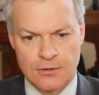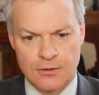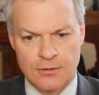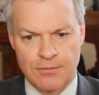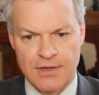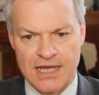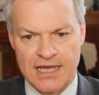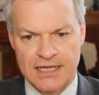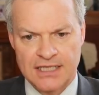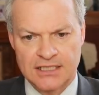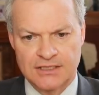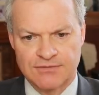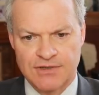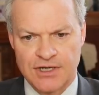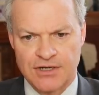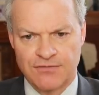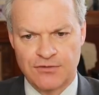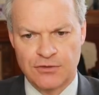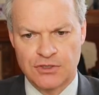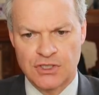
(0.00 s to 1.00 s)
the bag has
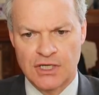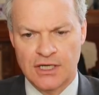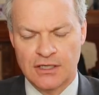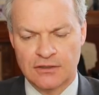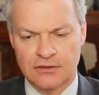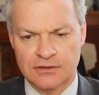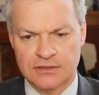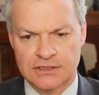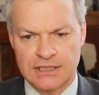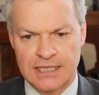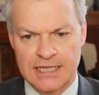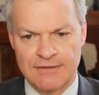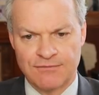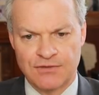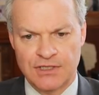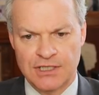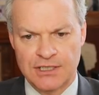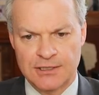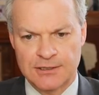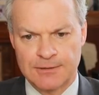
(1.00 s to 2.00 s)
very few tiles
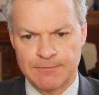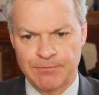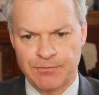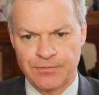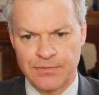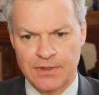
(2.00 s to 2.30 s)
left in it